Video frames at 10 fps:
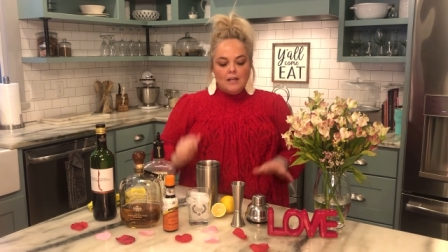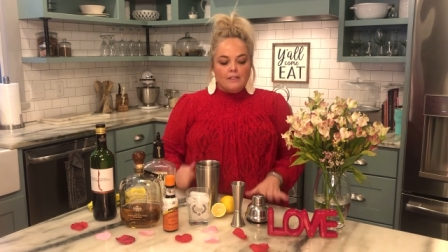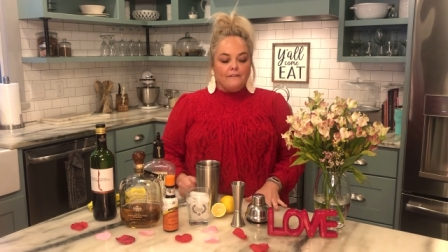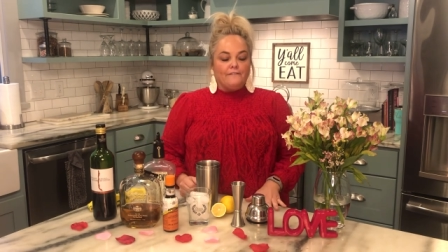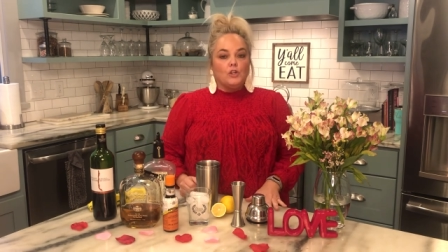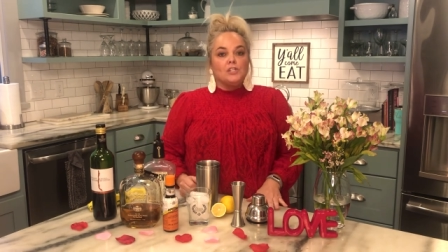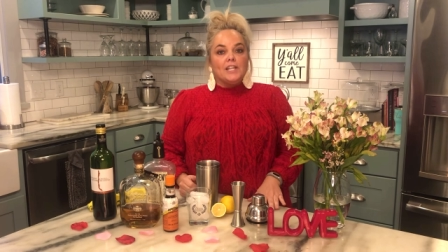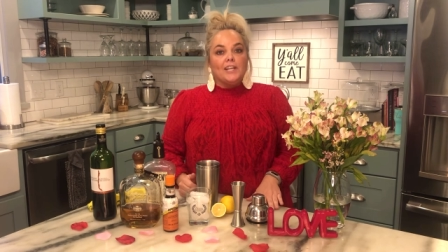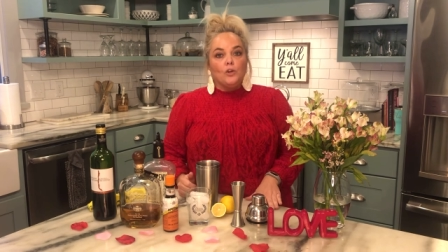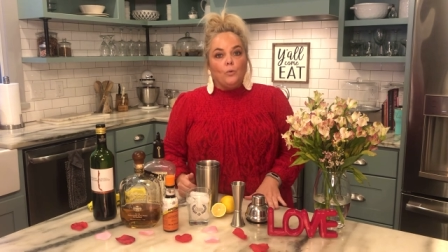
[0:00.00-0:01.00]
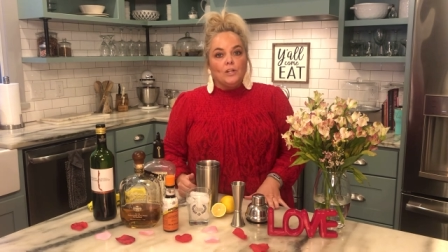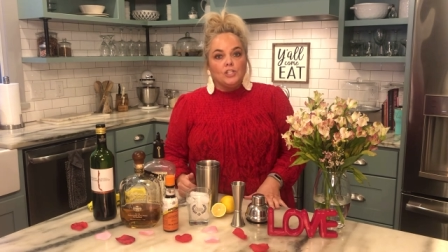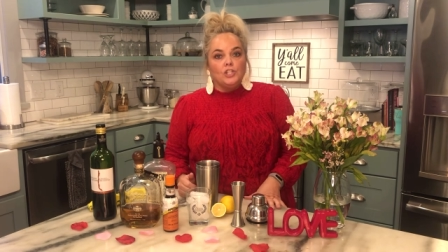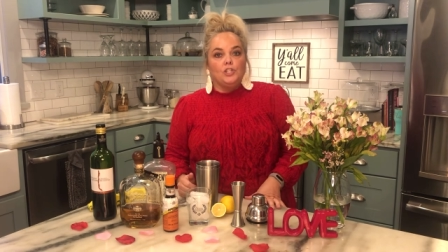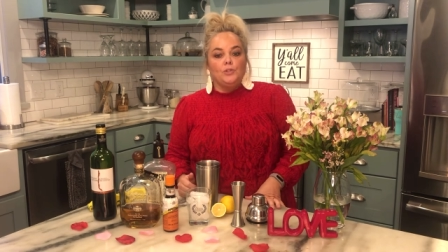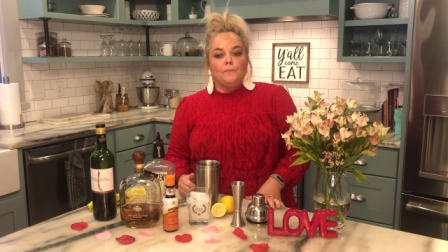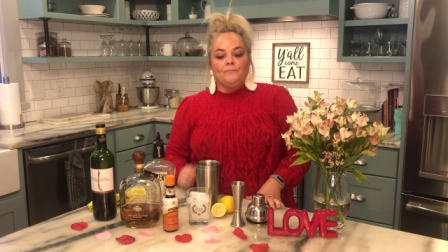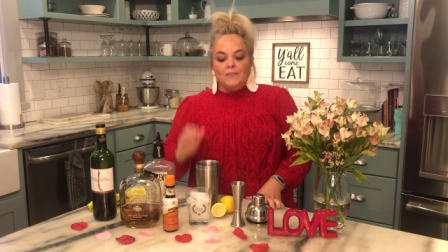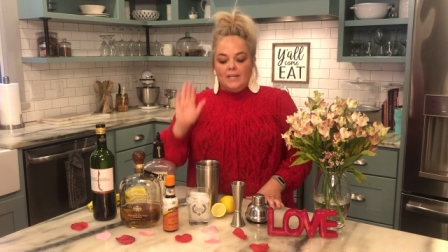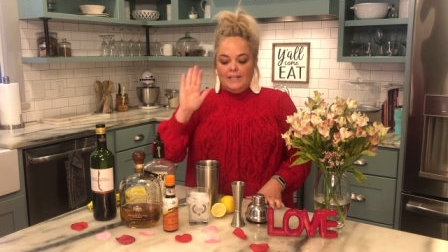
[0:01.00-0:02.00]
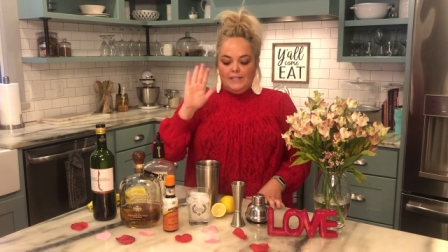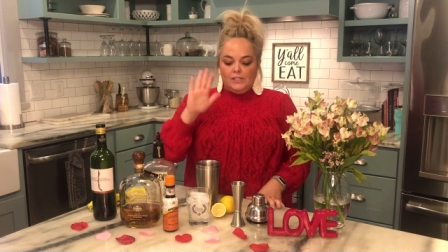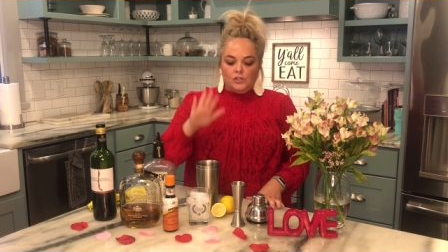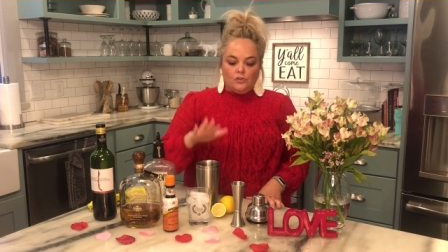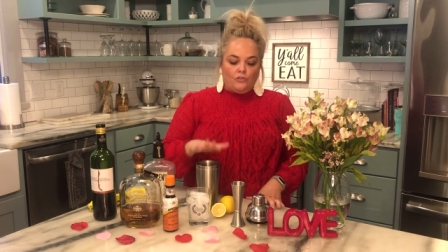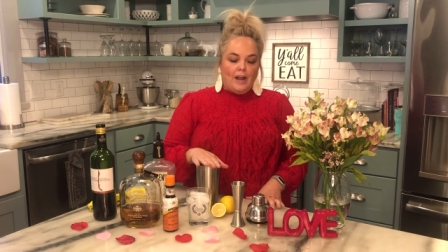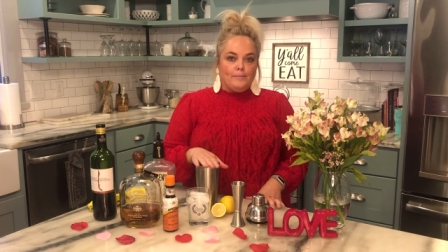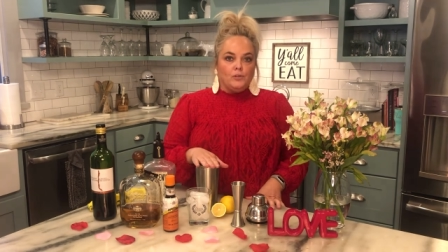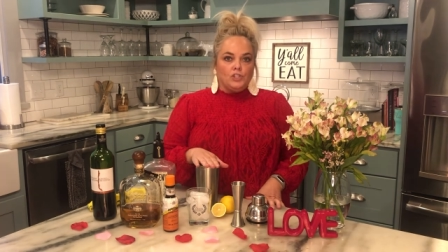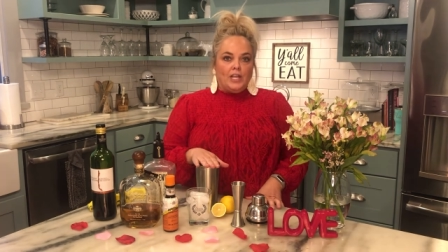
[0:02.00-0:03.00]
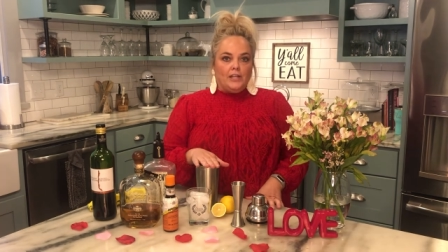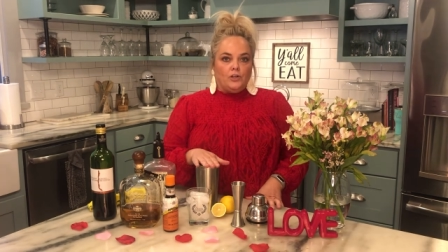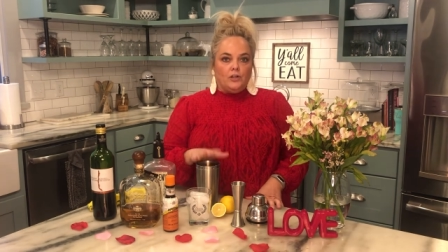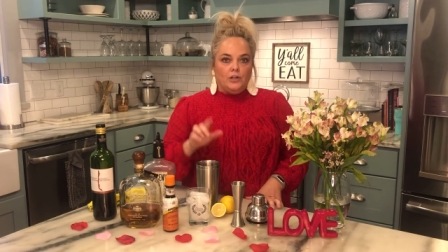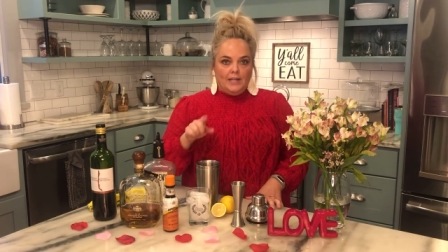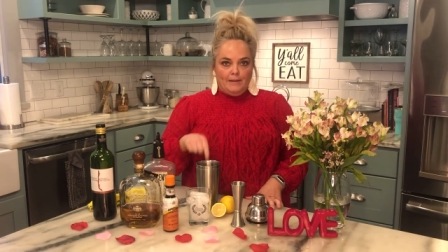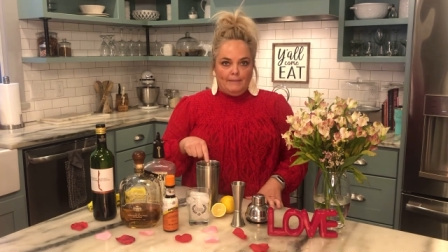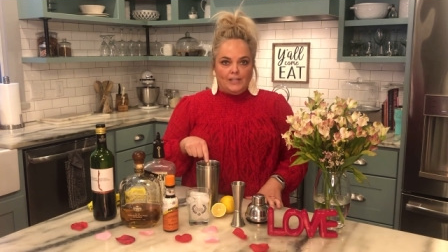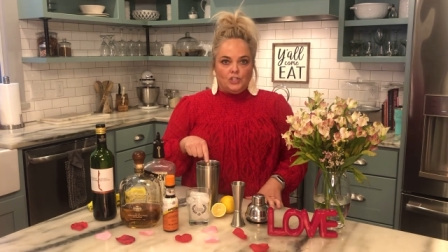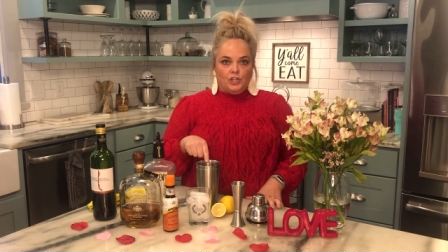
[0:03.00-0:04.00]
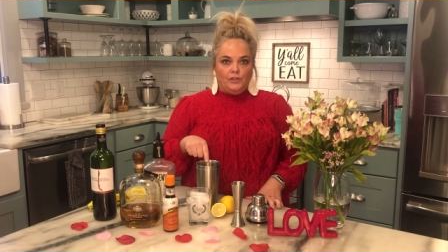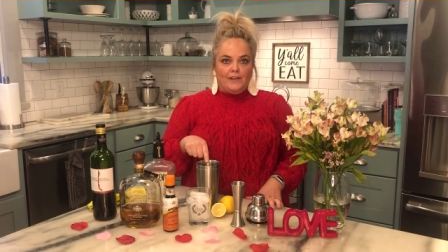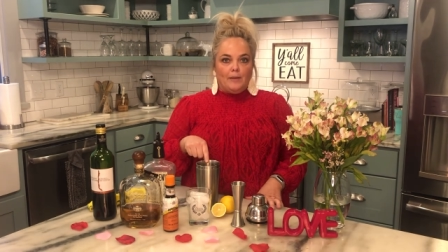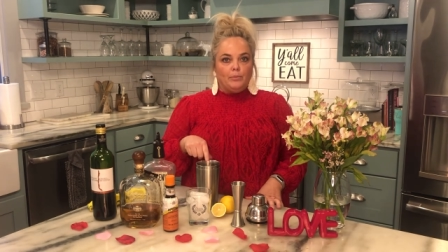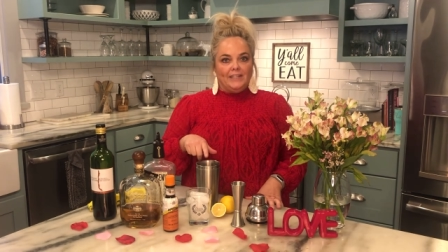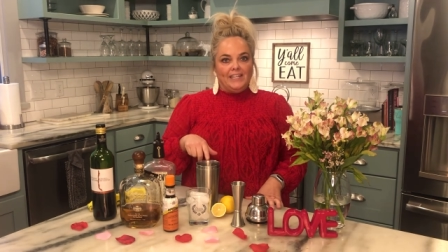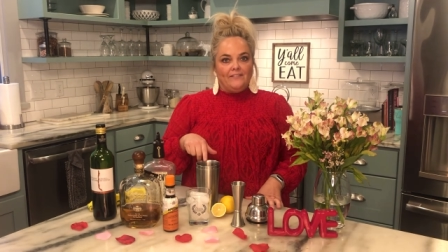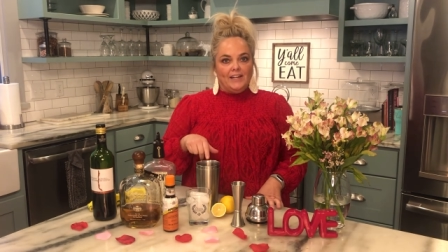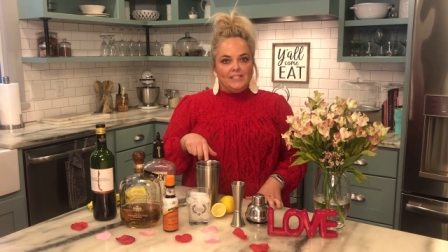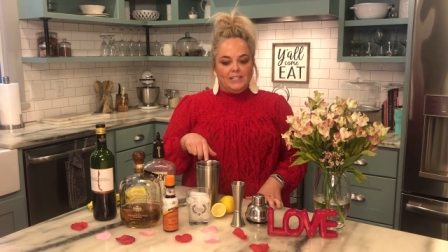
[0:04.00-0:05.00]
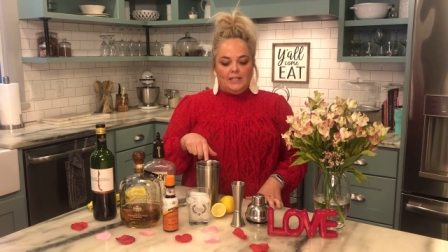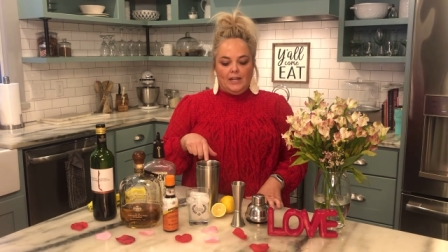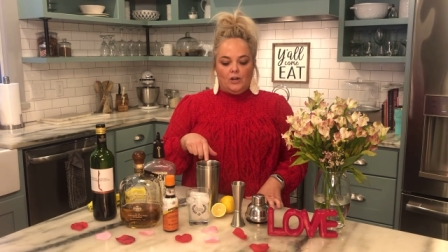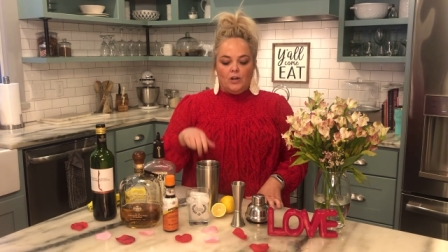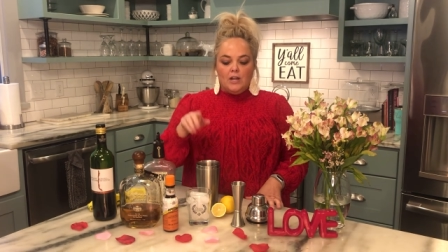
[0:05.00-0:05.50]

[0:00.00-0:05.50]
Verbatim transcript: The first thing you'll want to do is grab your shaker and make sure you've got plenty of ice in there.